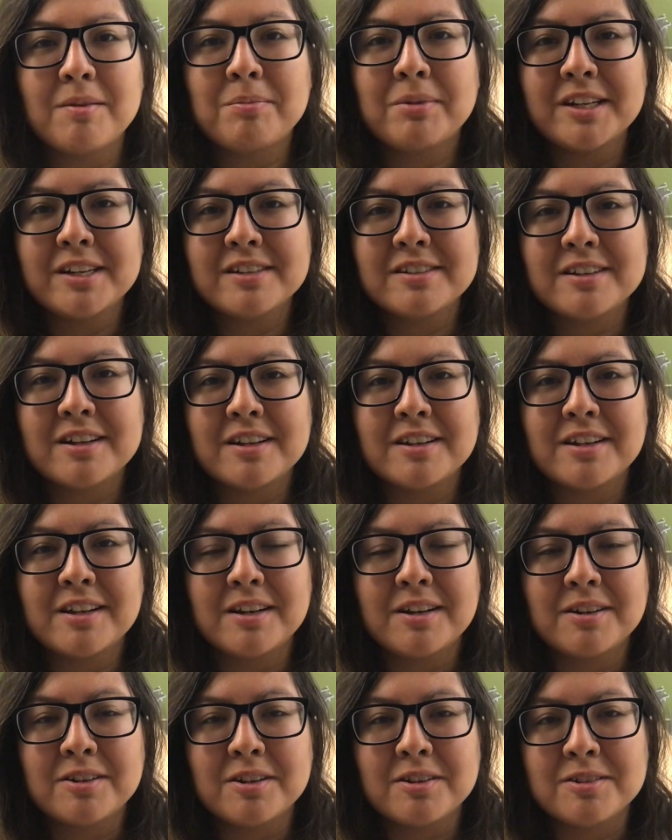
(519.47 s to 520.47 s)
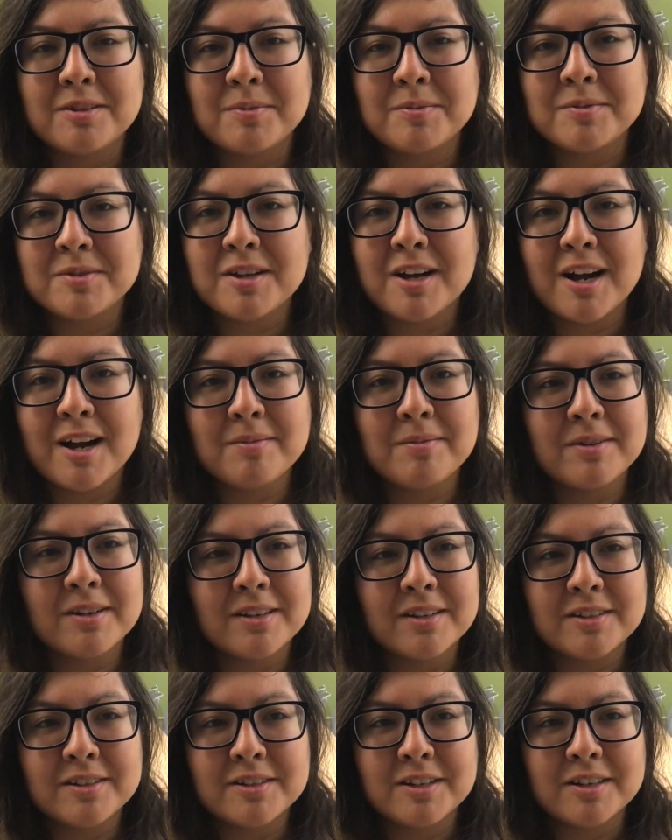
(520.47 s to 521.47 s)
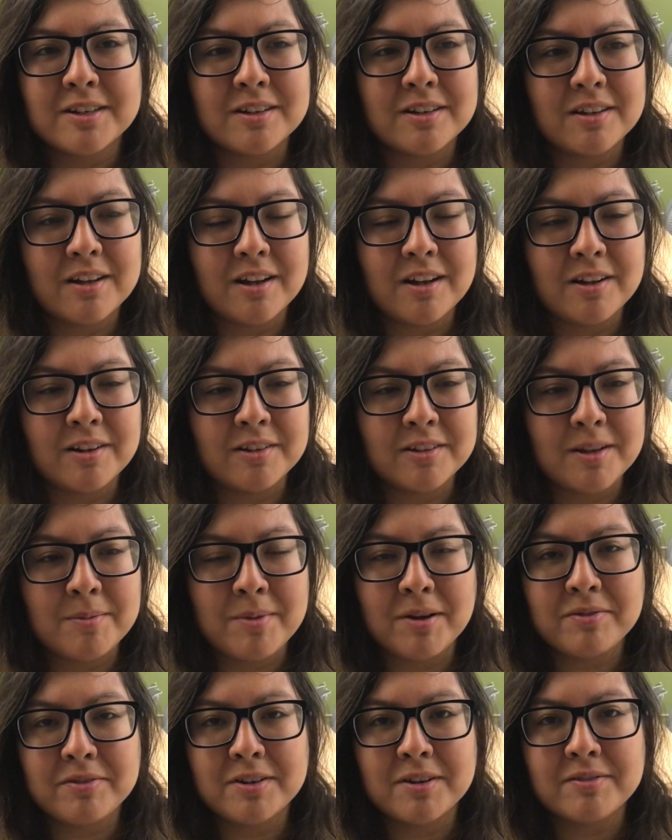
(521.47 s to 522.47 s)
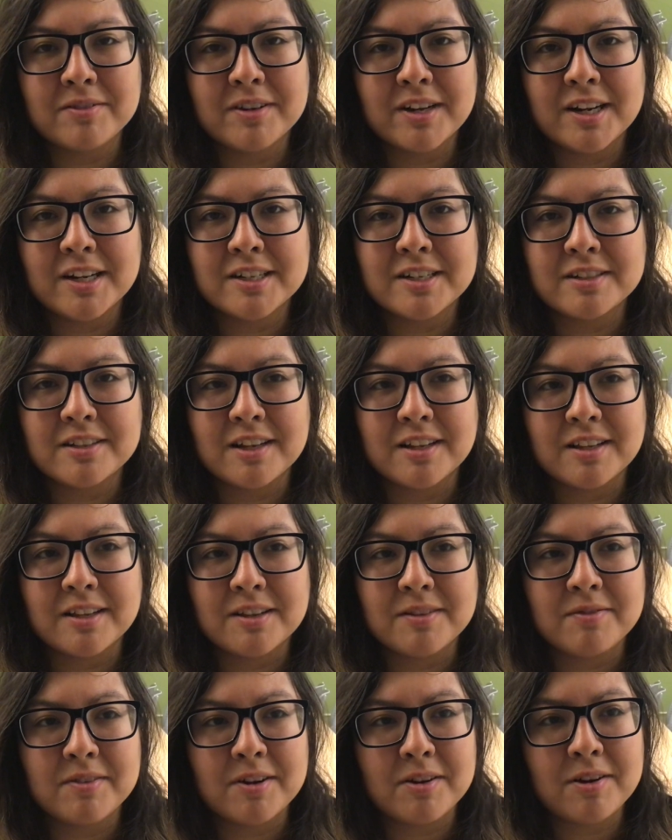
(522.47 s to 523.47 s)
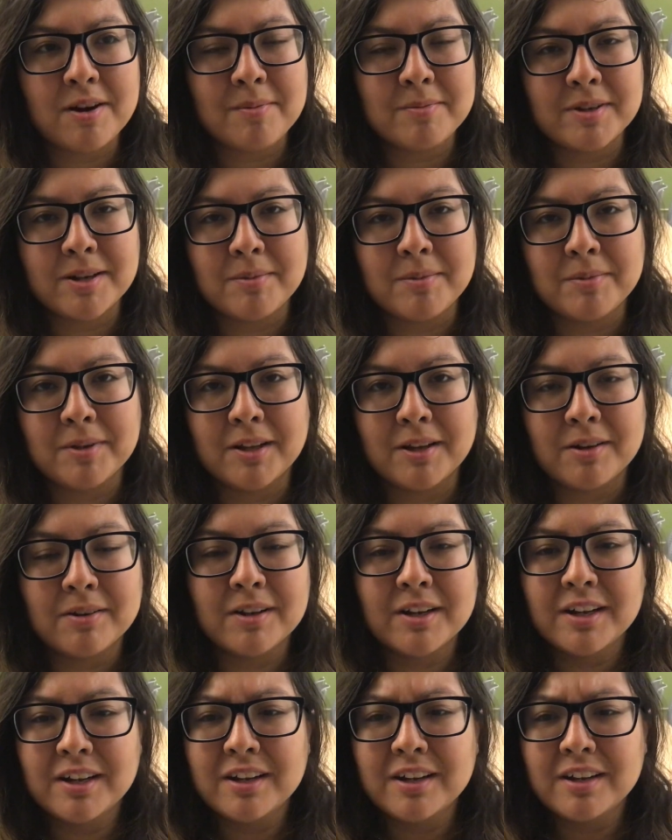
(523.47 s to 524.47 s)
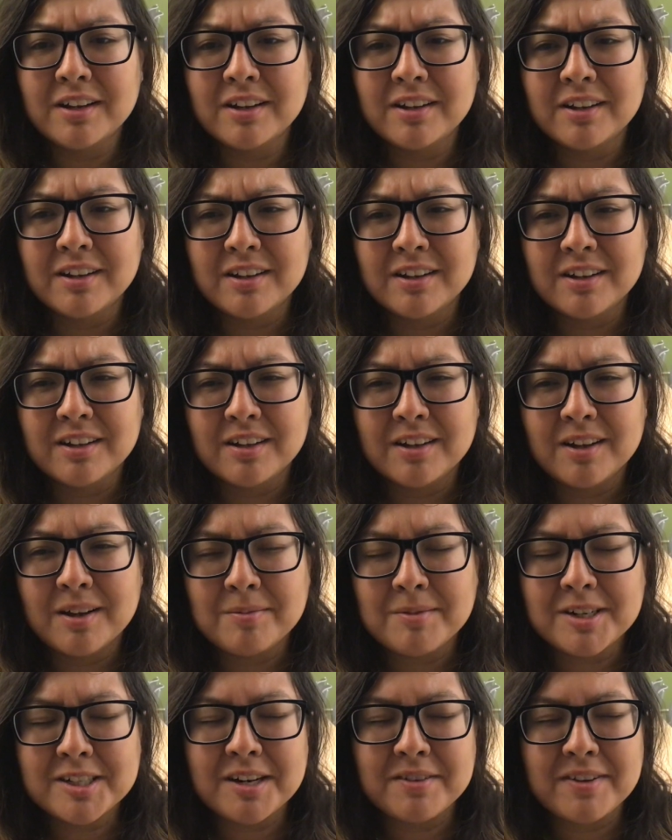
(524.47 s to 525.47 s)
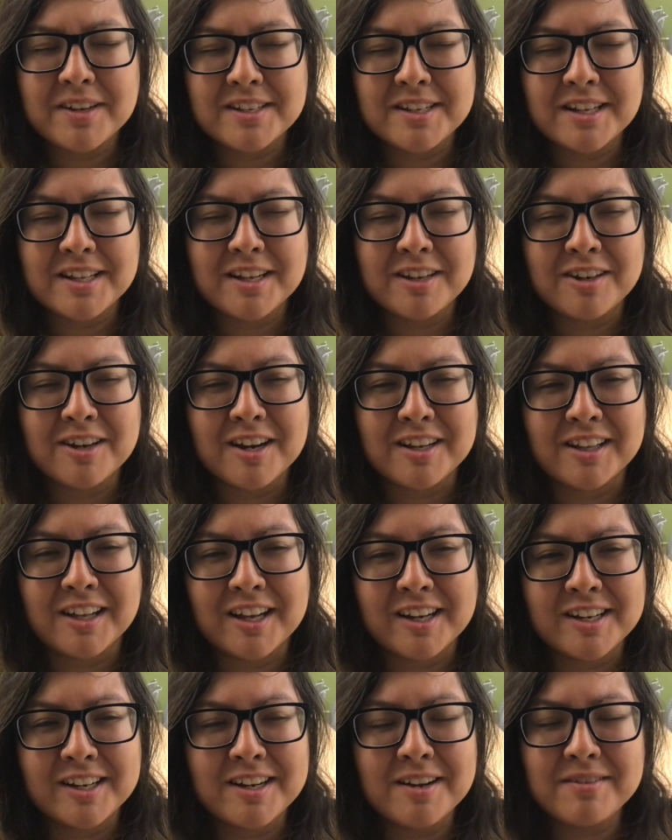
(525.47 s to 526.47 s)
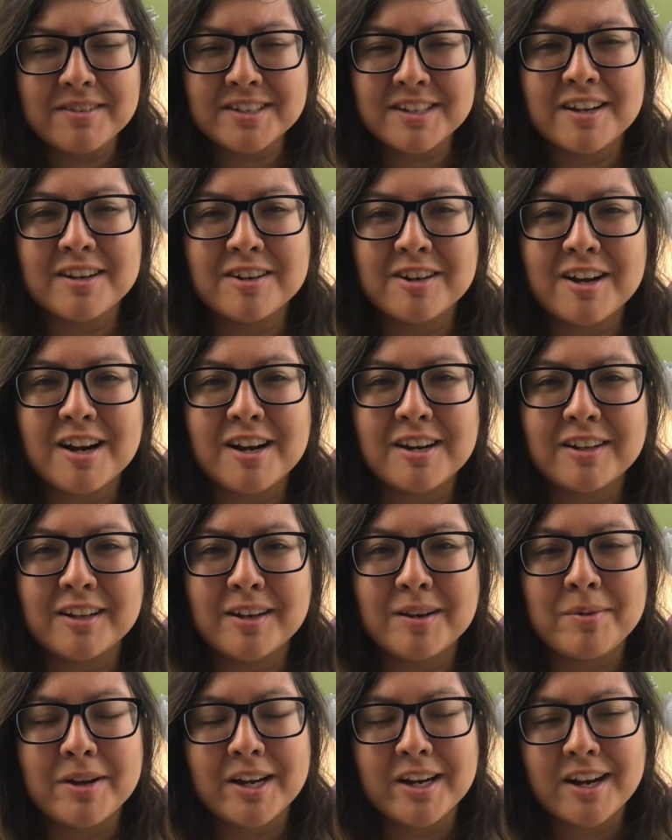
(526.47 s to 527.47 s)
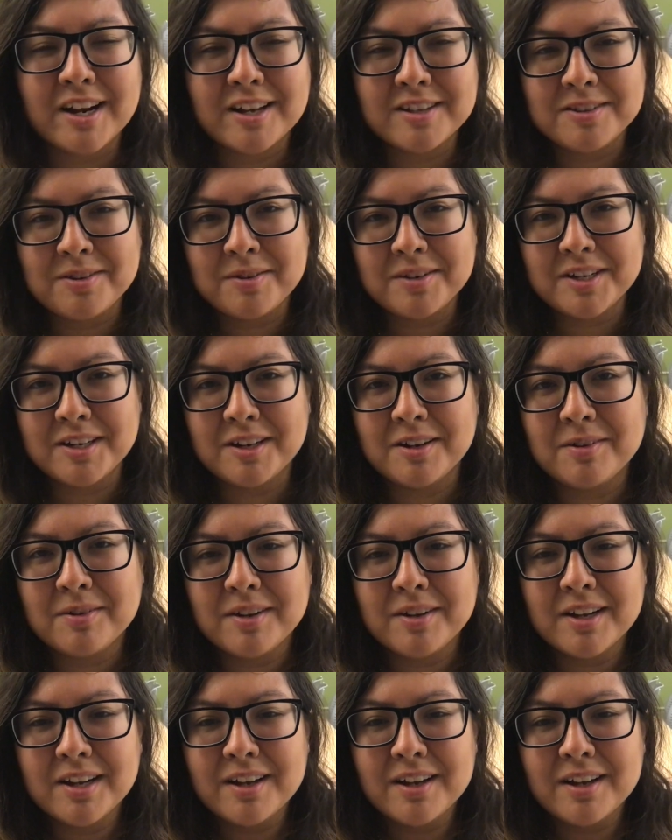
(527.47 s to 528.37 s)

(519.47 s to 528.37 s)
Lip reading: Please continue to subscribe, turn on the bell for notifications, like this video, comment down below. I'm not sure if I said that correctly. I can never say it correctly, but you guys know what to do.